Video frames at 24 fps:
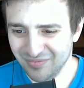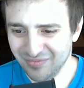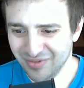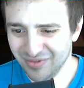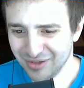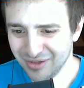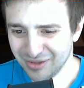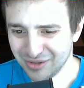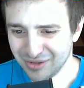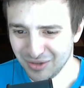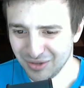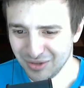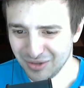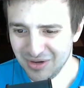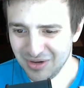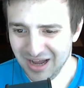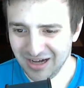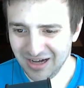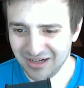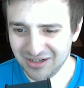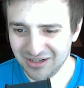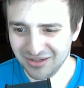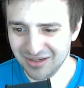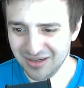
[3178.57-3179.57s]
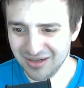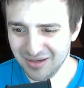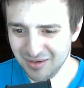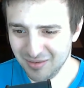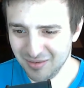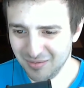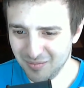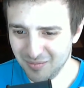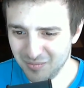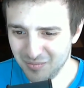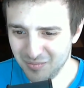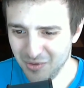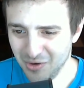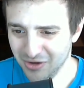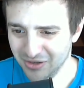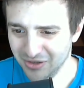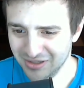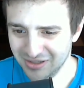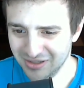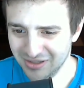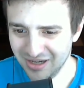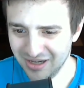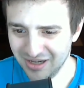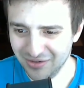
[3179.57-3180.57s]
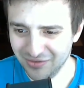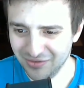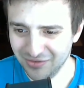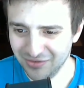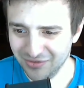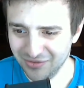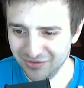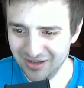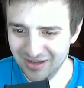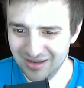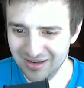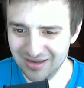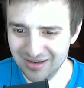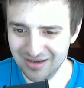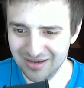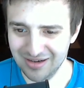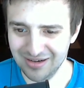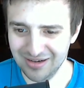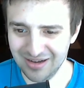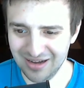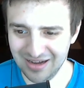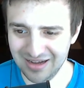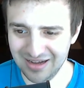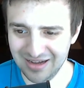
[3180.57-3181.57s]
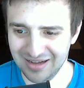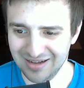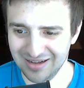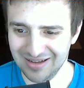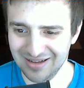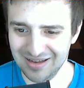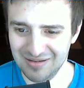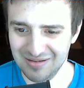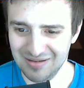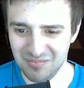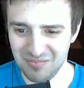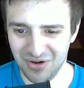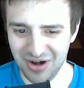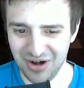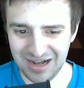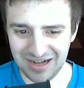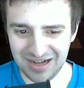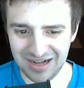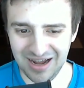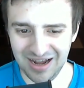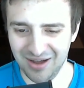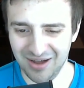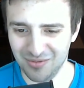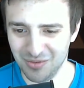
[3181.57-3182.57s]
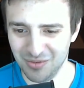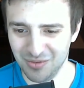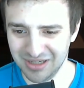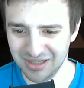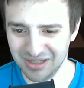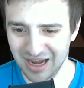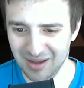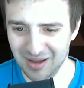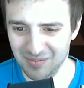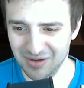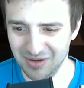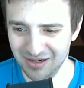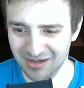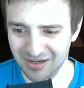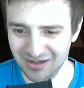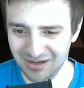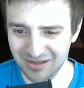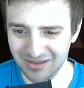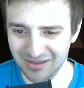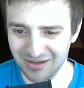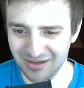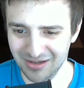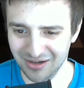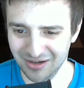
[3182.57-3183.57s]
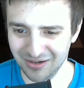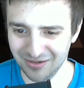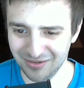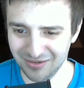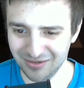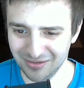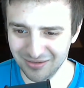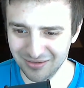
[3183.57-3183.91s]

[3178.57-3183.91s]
So we actually put stuff and break down what's happening in their